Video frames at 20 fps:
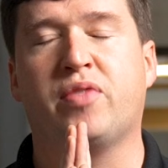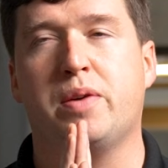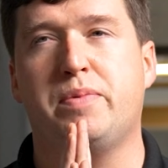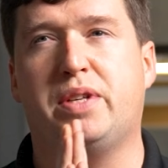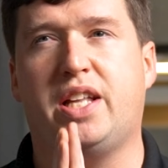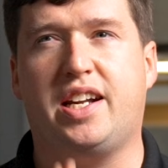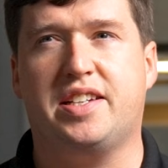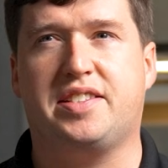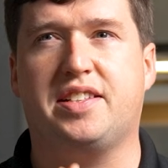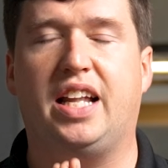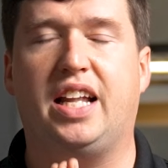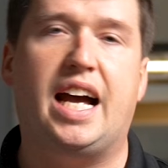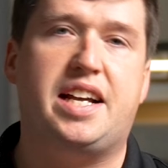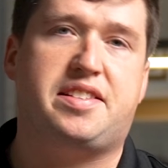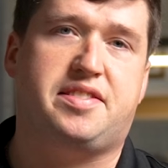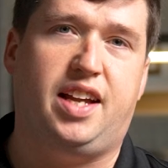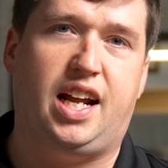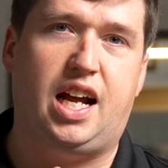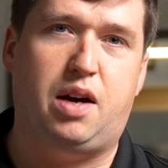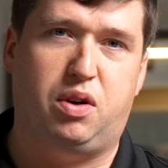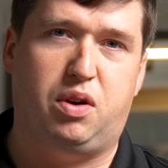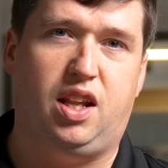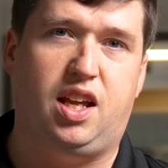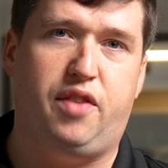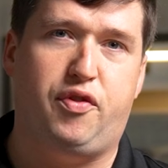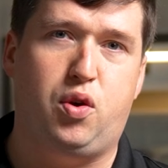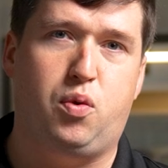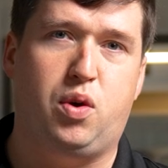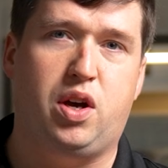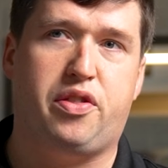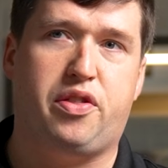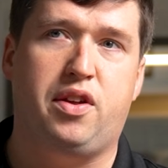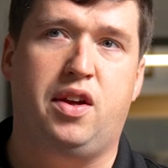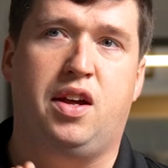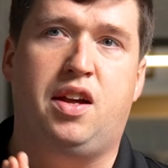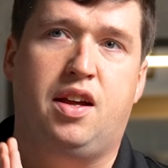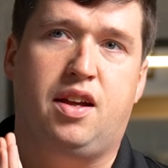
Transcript: Well, that is the last thing I would leave you with.